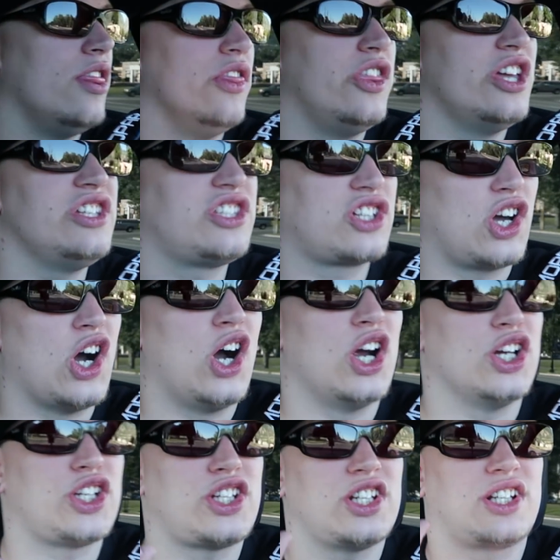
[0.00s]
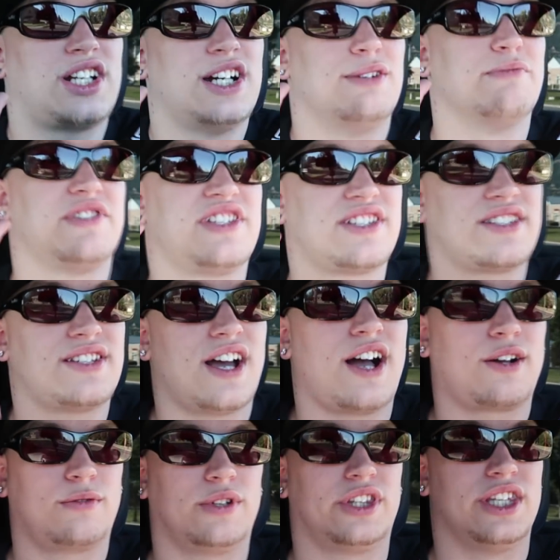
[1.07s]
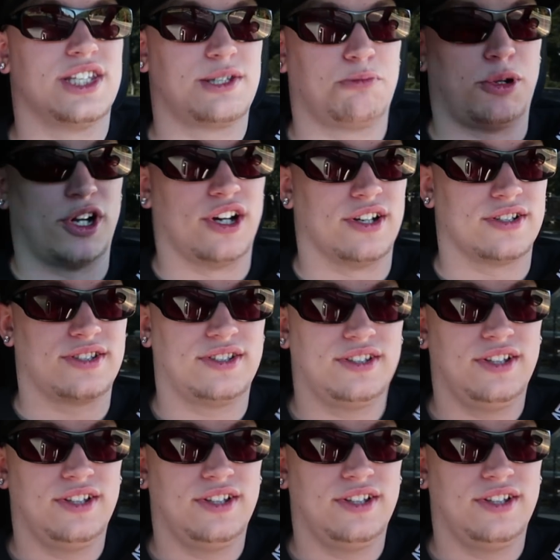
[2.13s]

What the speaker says: This car should come stock with this part.